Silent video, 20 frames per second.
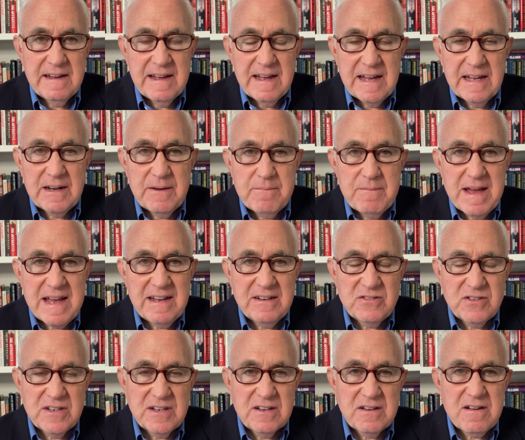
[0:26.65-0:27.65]
an
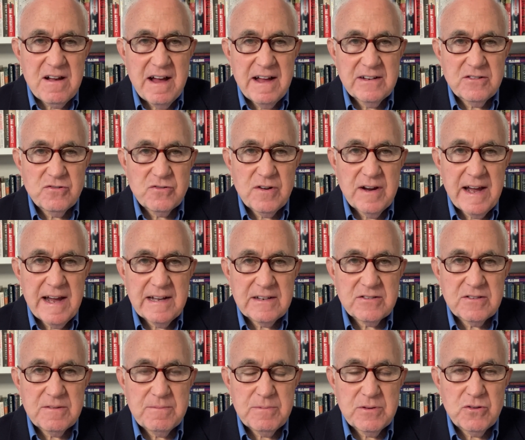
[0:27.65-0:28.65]
amazing
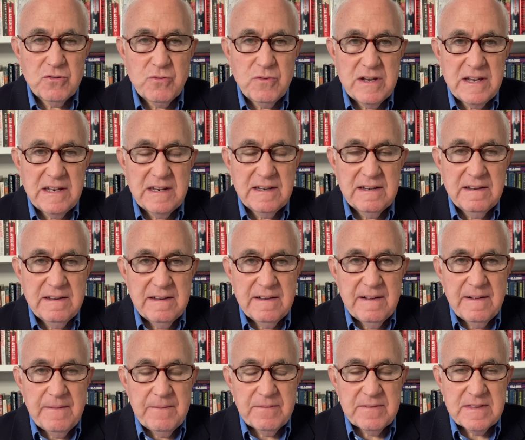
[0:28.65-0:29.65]
contrast between
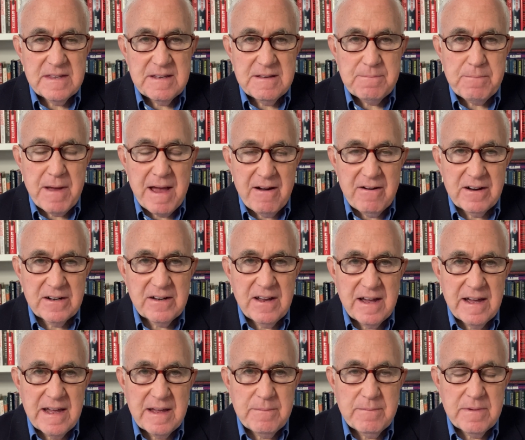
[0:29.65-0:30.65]
the
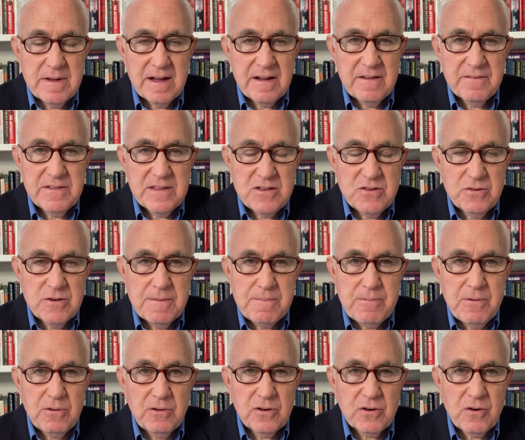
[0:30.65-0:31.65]
paradigm of the
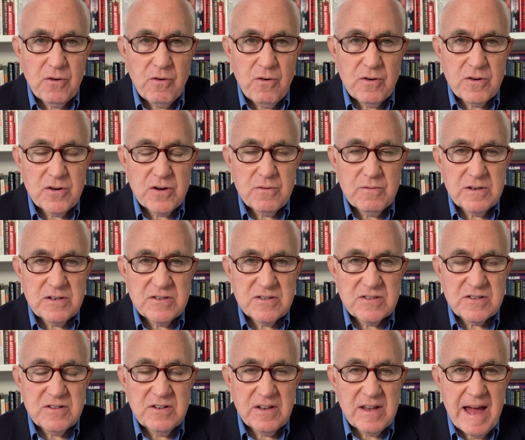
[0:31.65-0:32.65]
unipolar order, which is
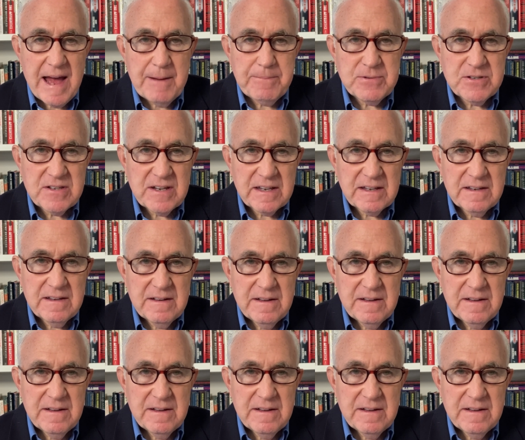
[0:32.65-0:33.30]
collapsing.